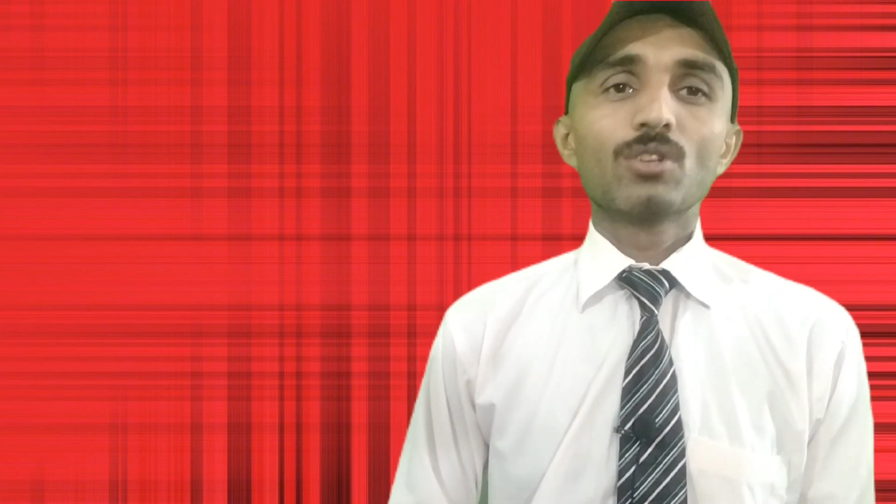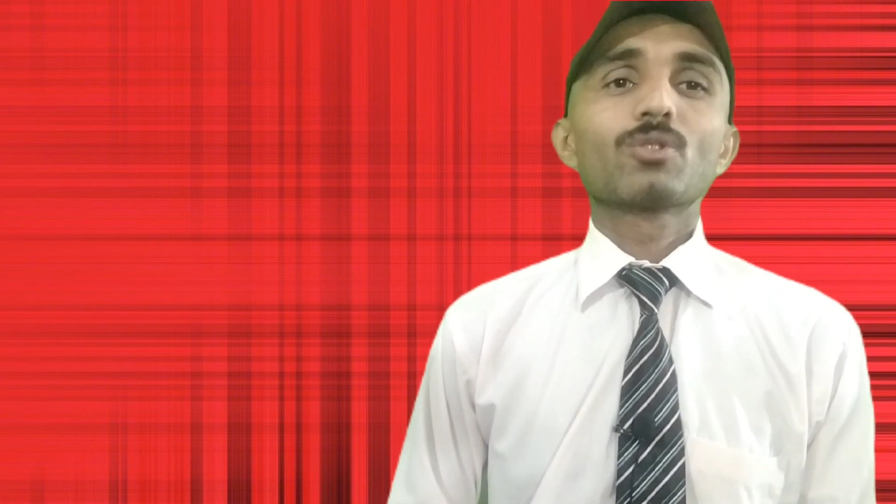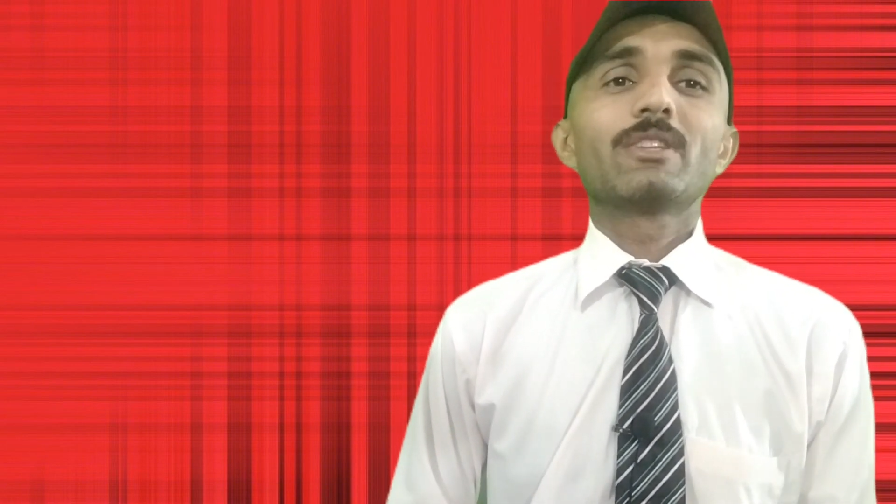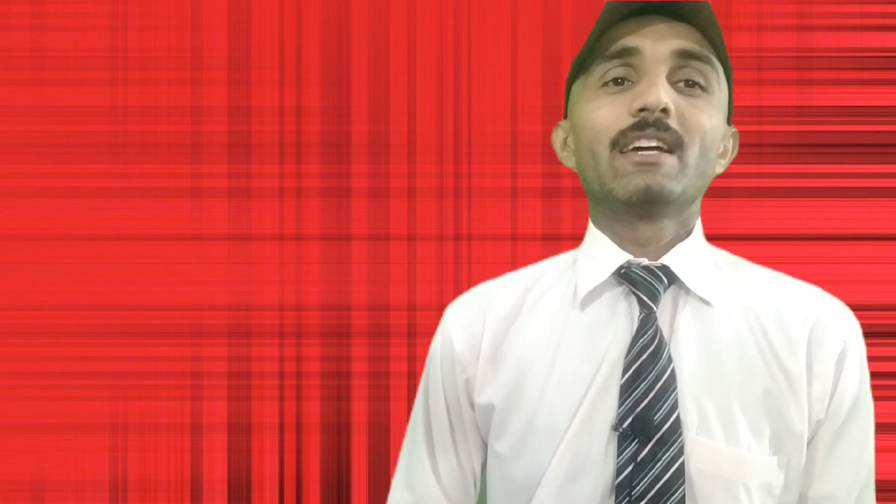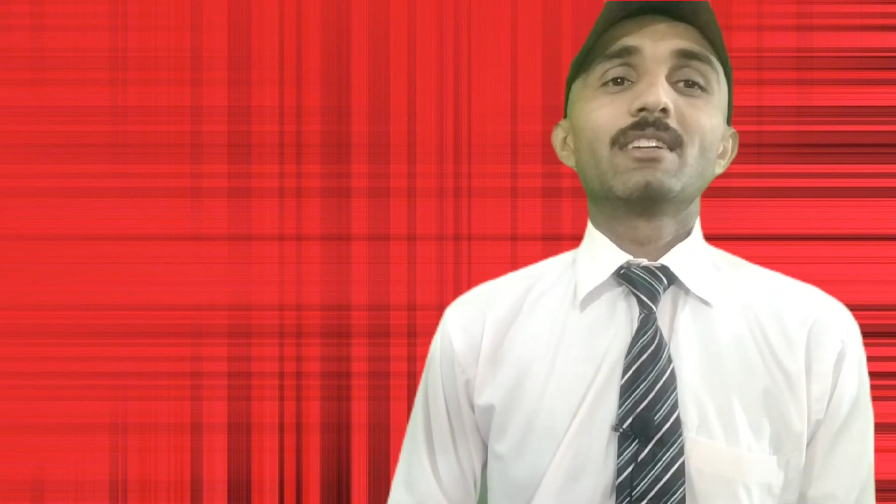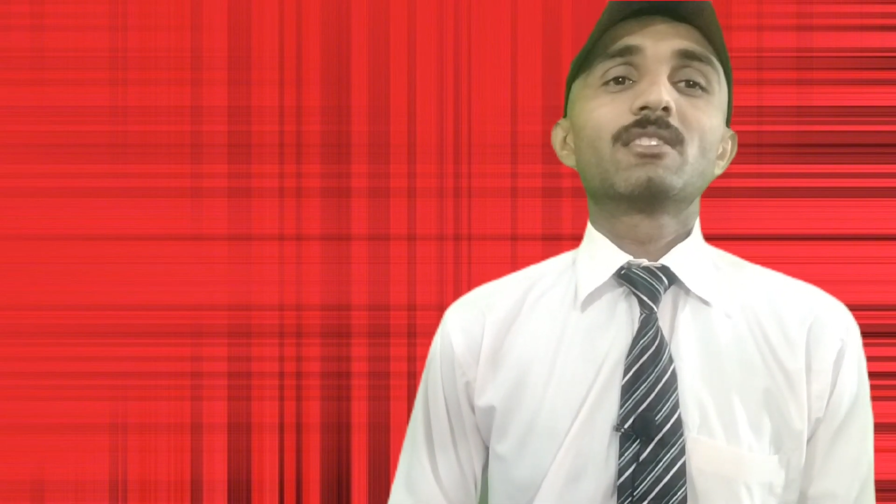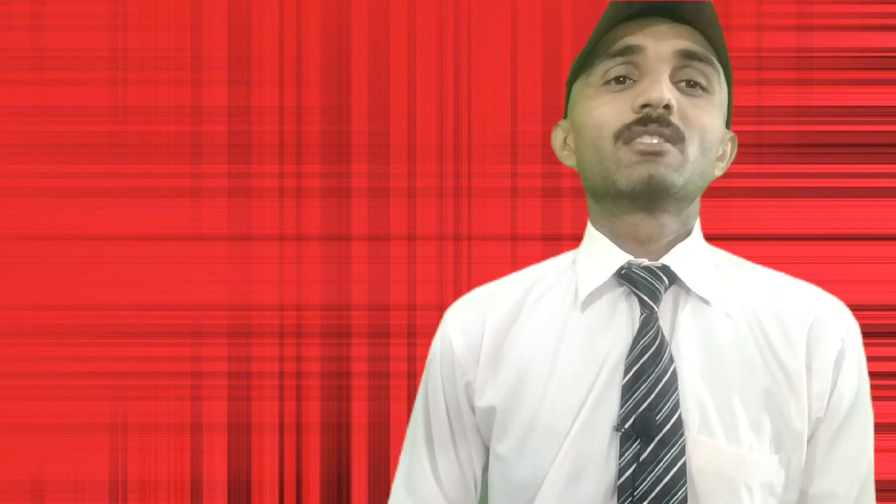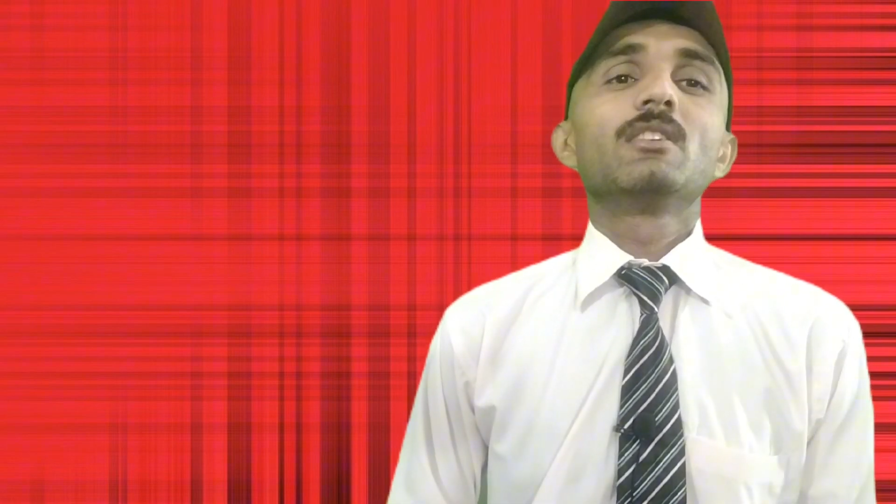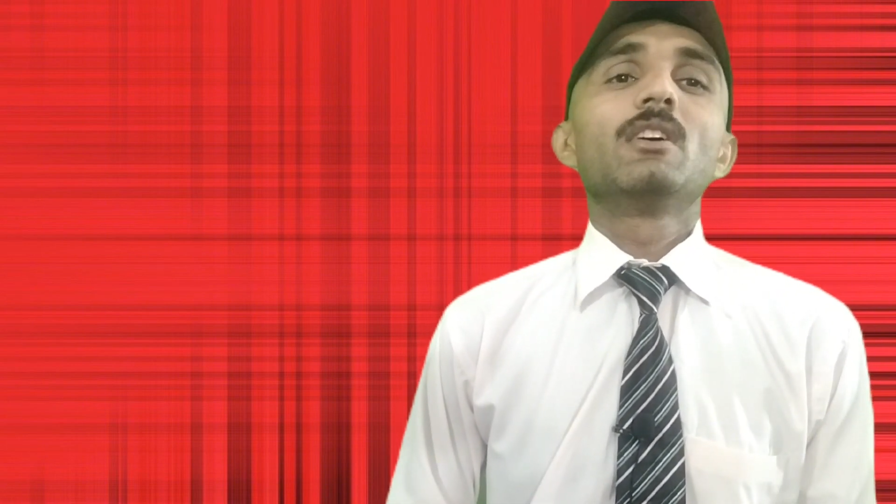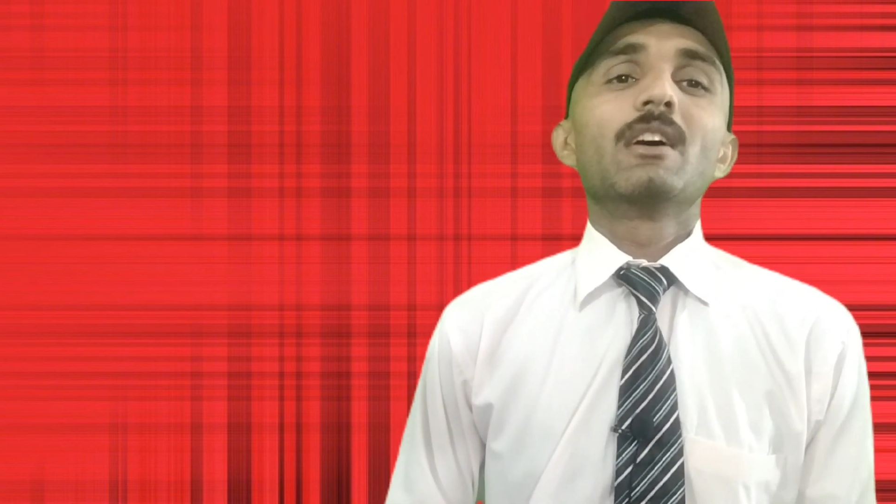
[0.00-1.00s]
so
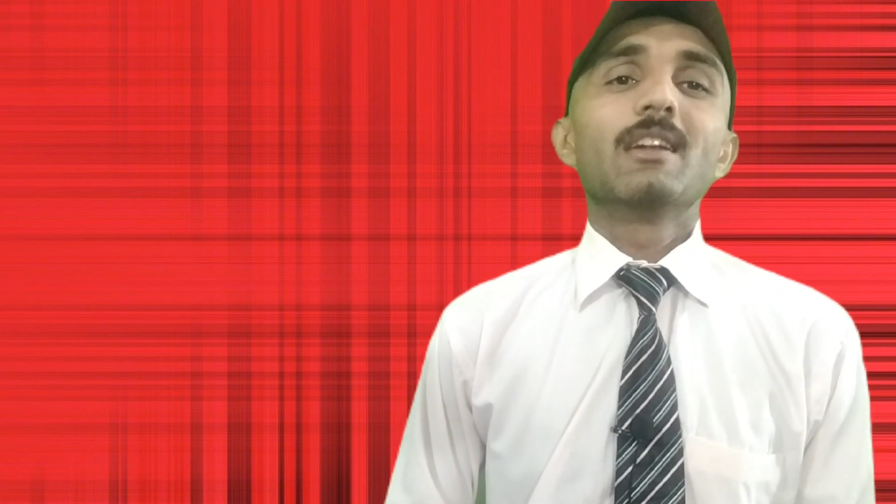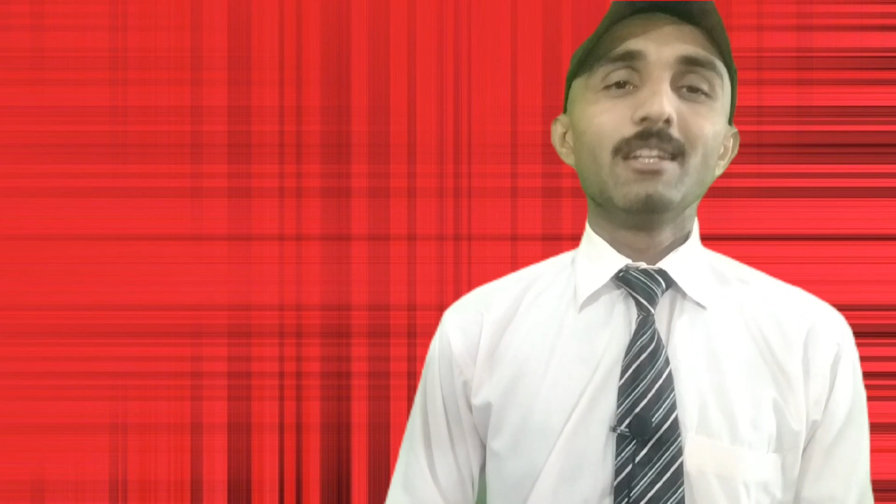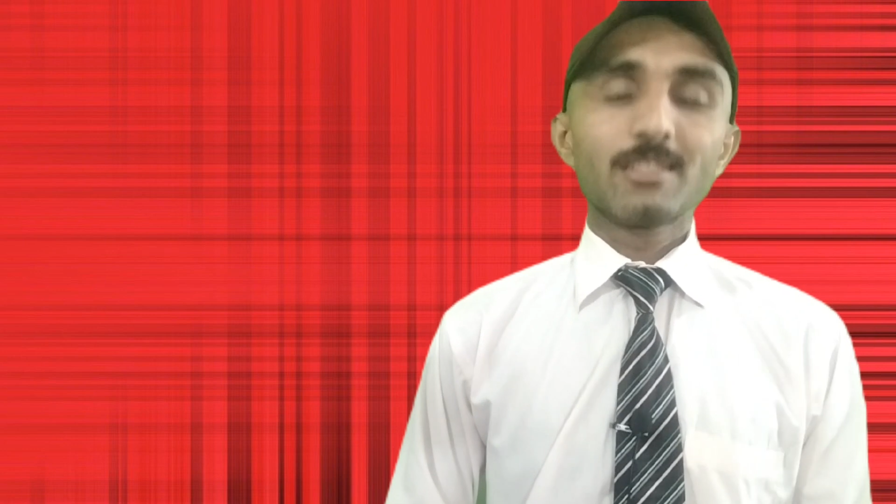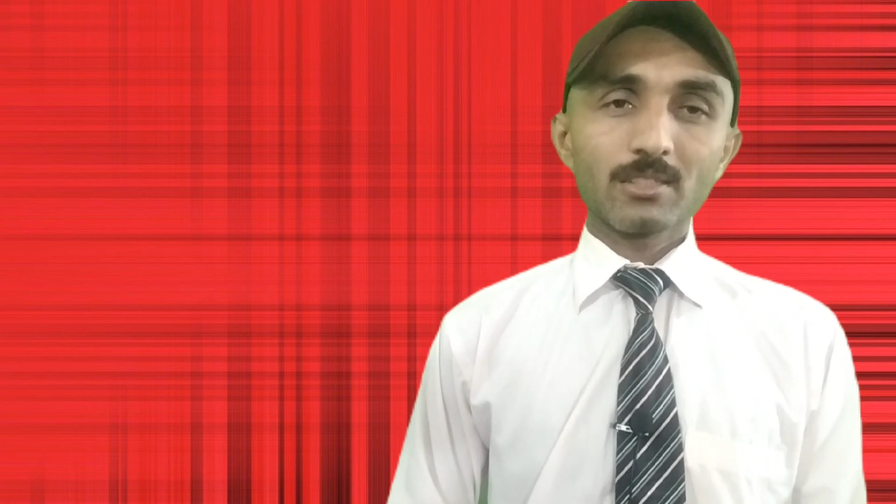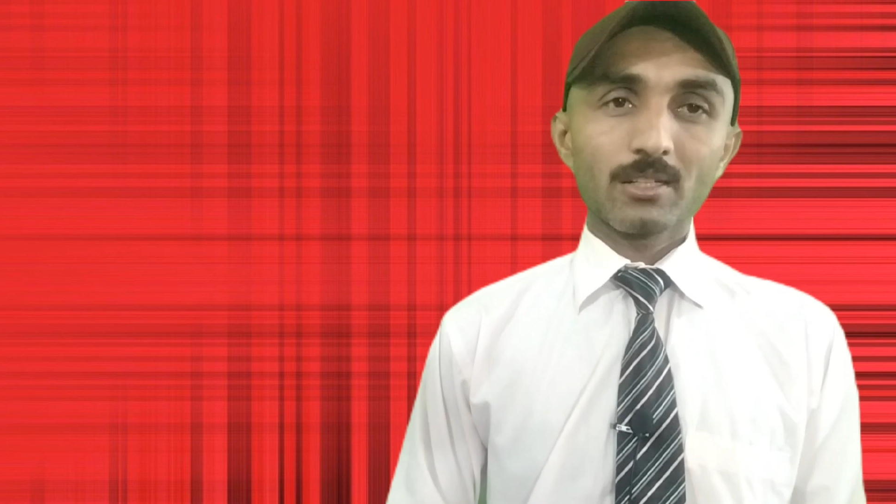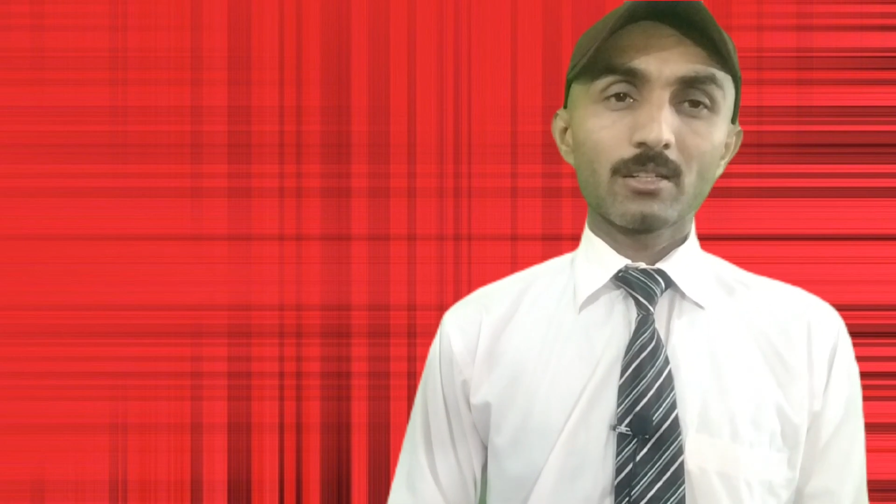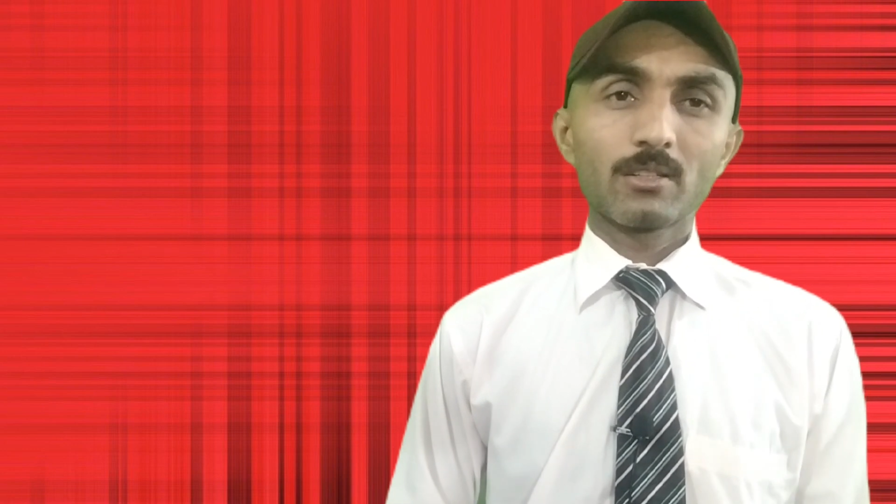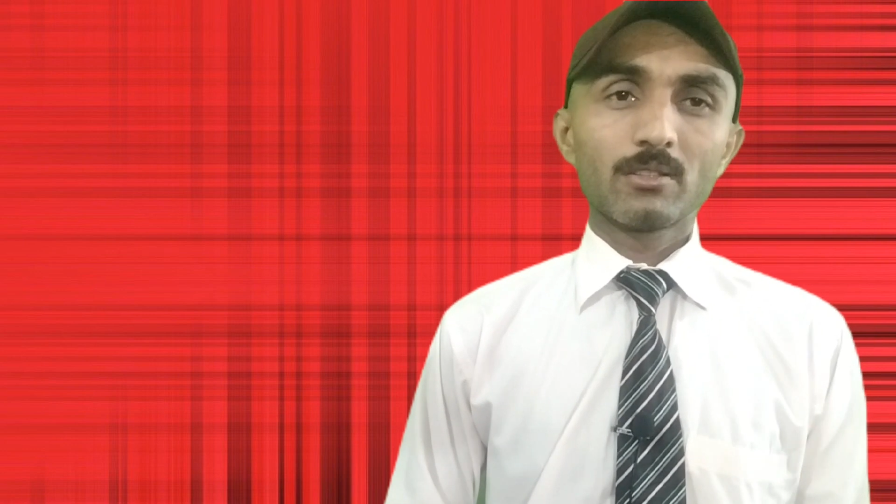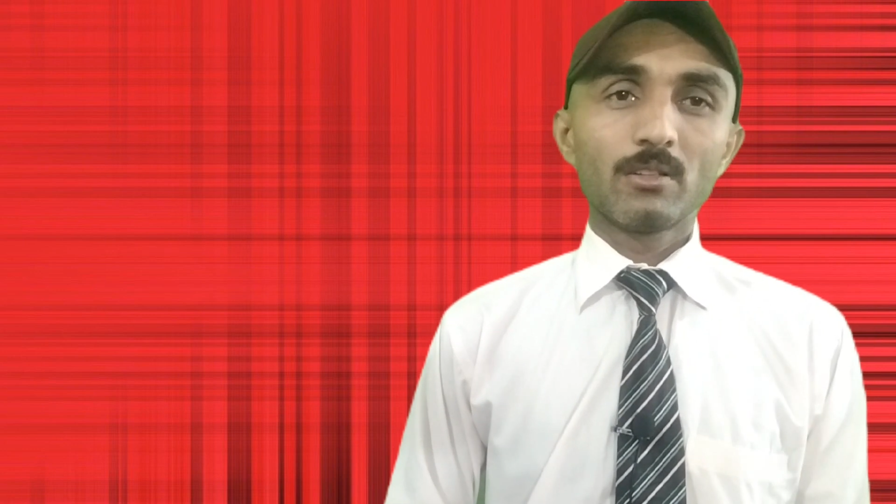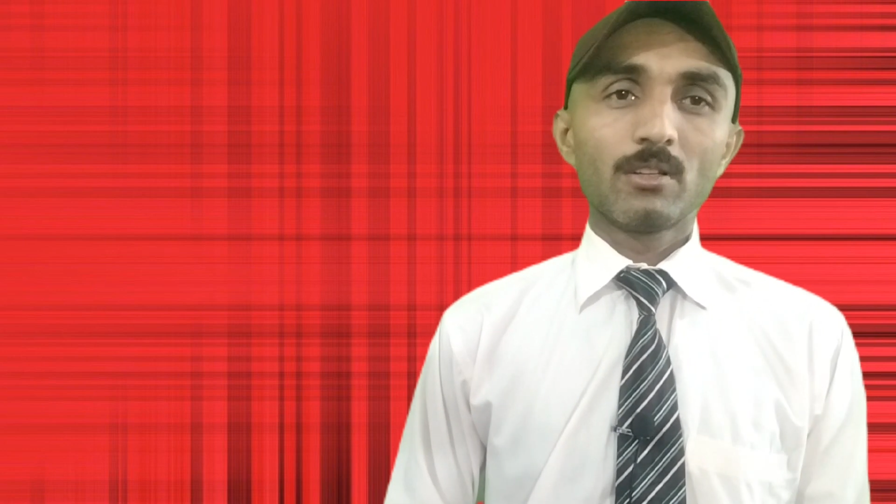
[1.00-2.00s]
that
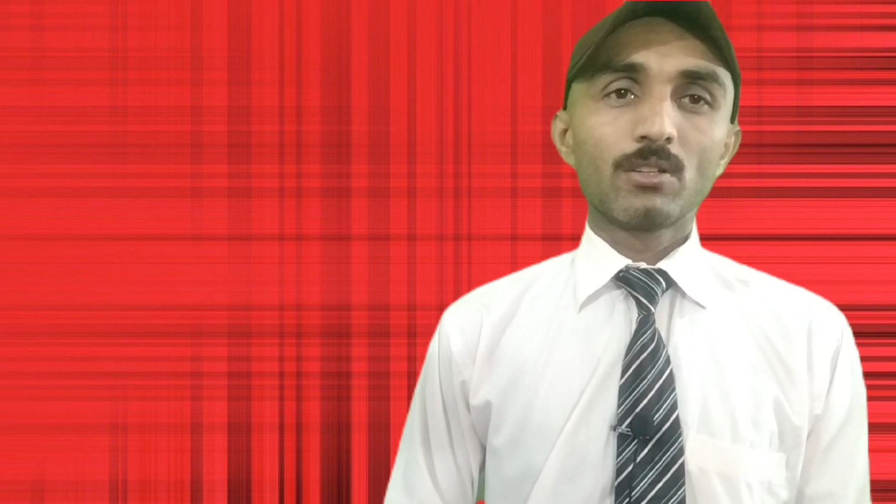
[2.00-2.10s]
listener